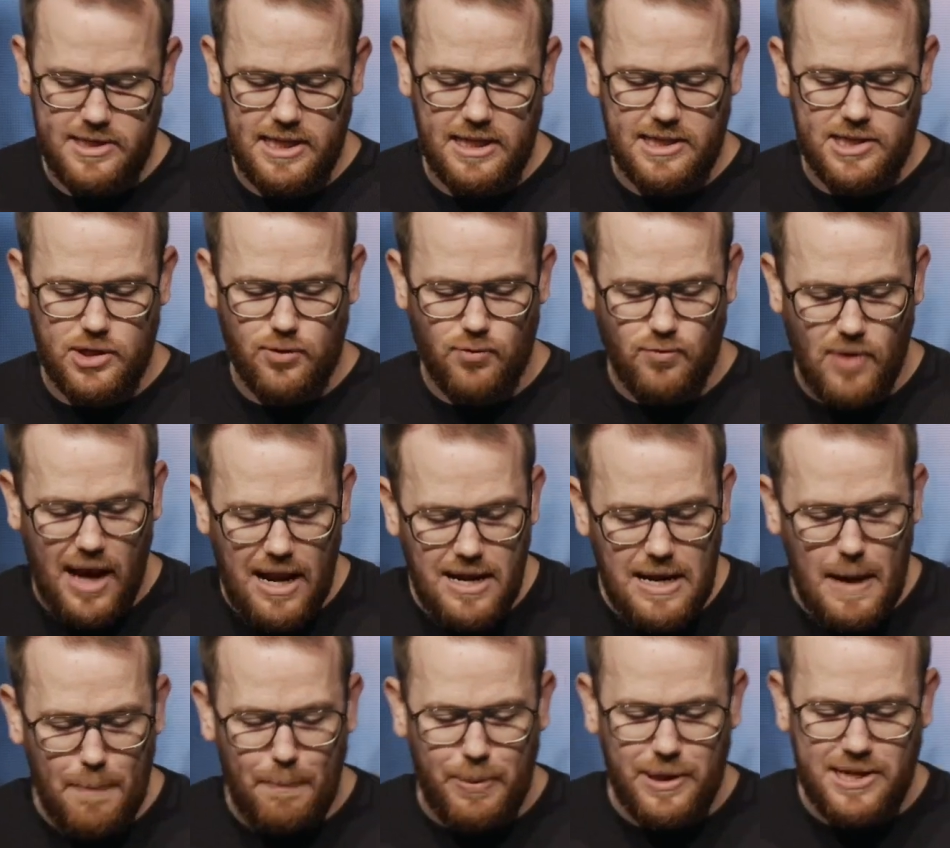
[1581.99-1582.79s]
See,
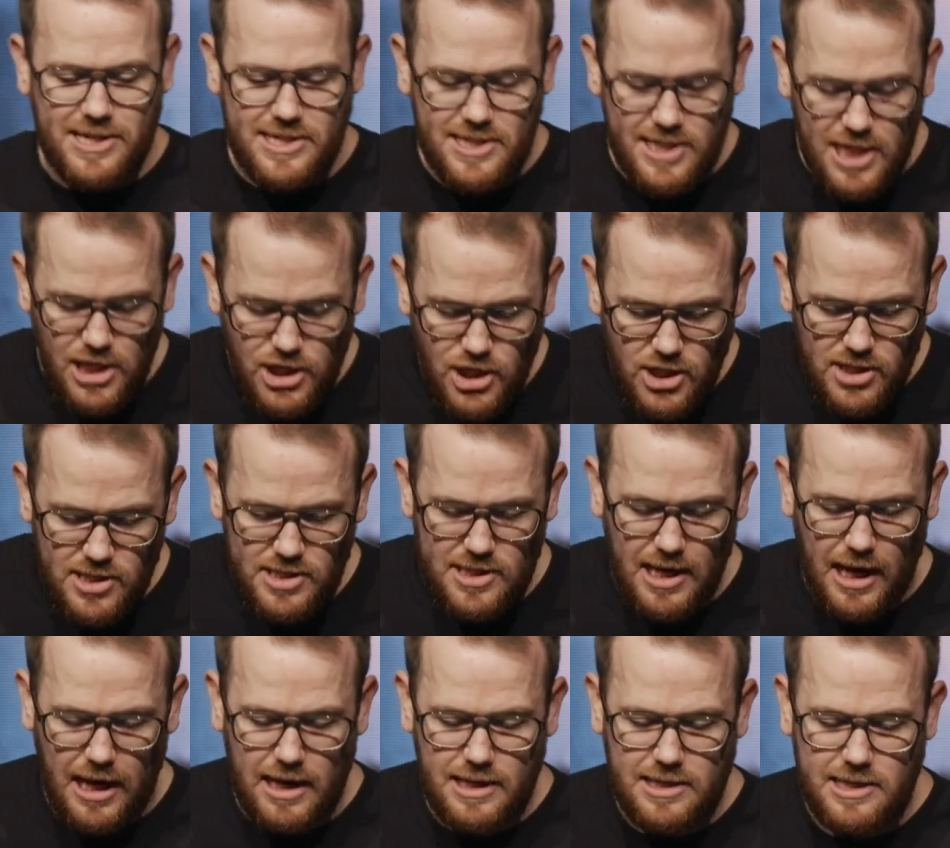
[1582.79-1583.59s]
surrender
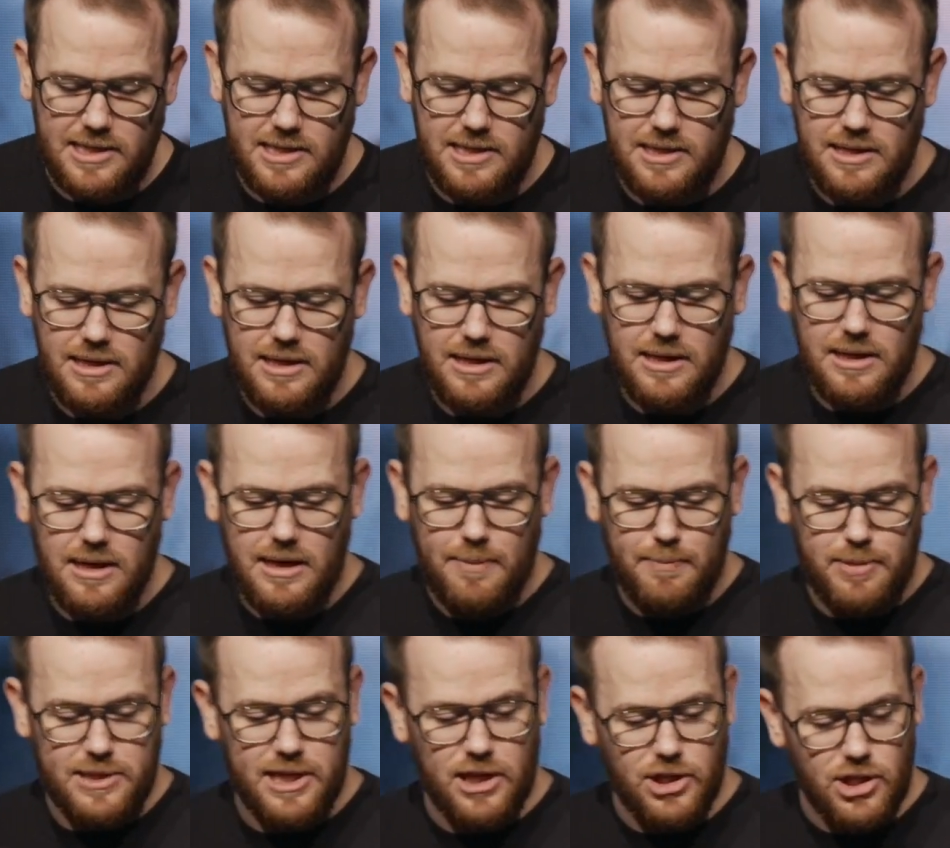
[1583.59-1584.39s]
positions
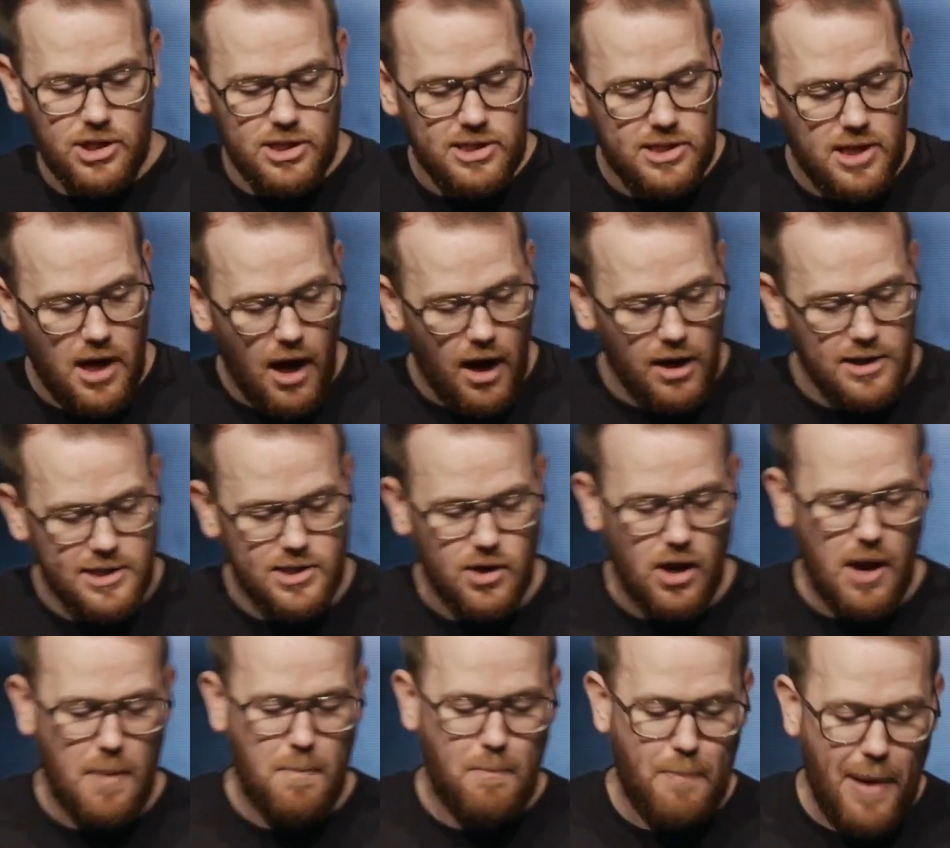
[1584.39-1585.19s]
God
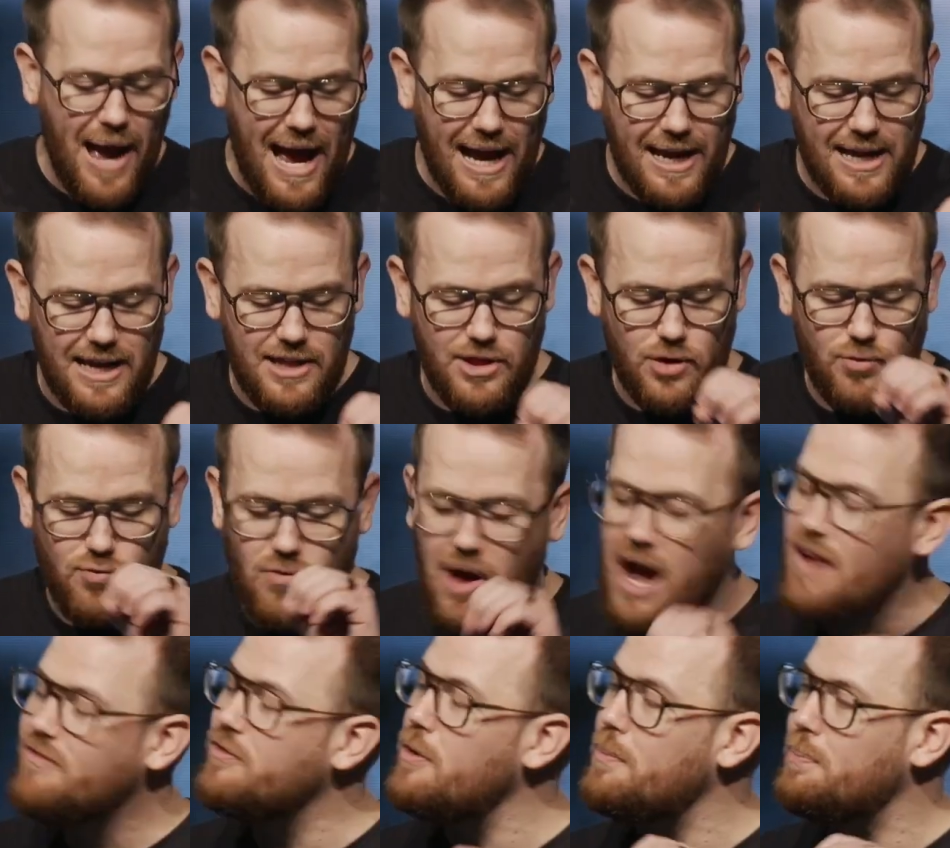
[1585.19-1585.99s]
back in the
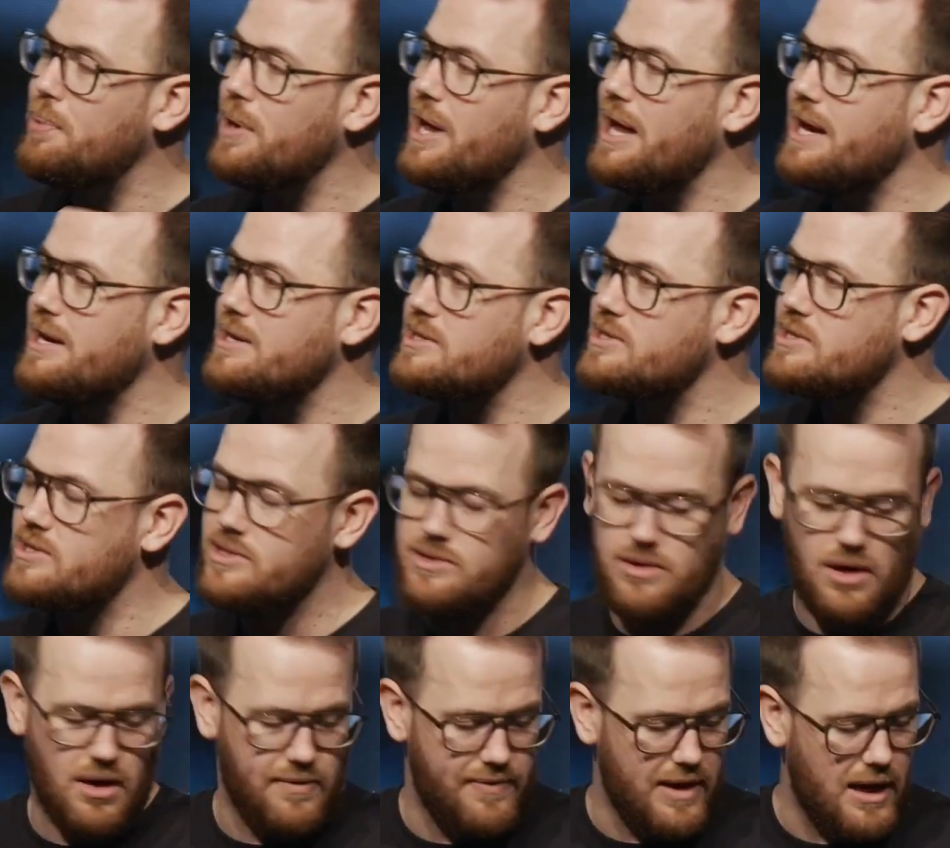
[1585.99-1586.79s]
rightful
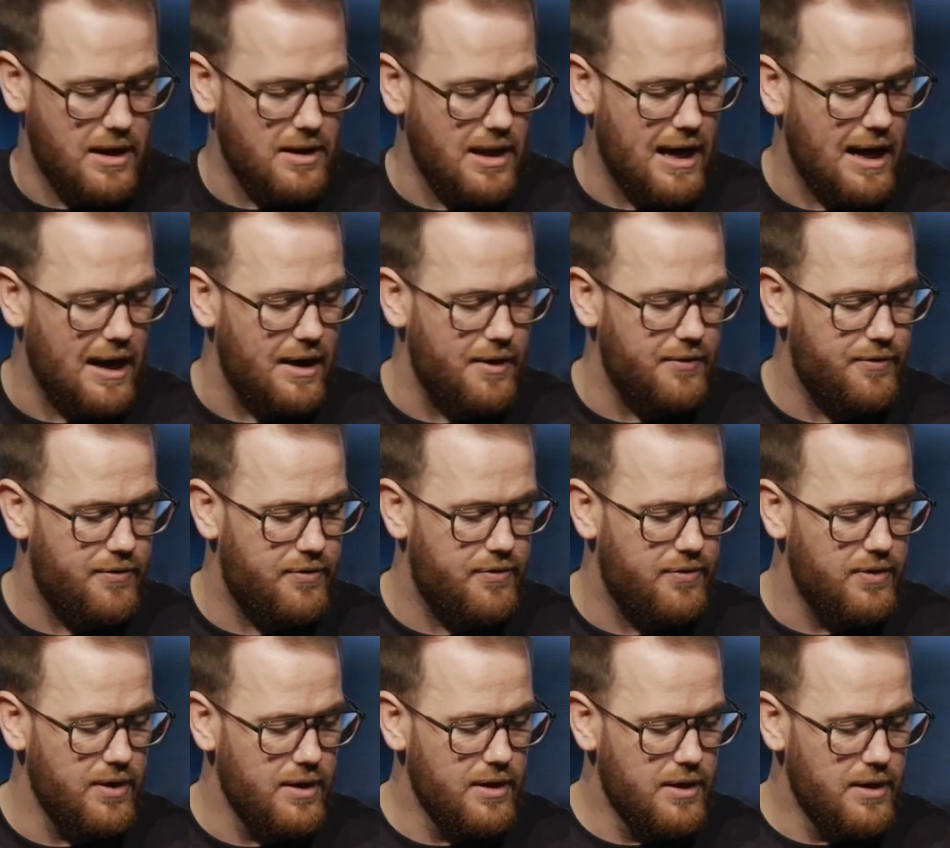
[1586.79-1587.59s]
place of our
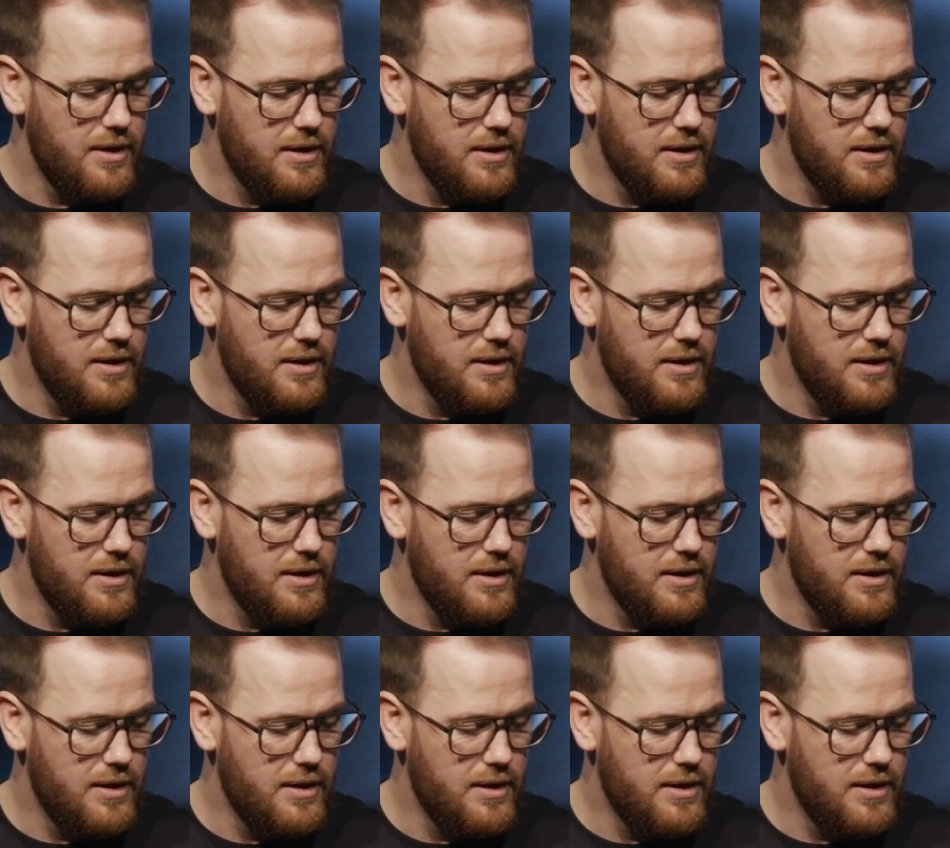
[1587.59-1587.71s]
life.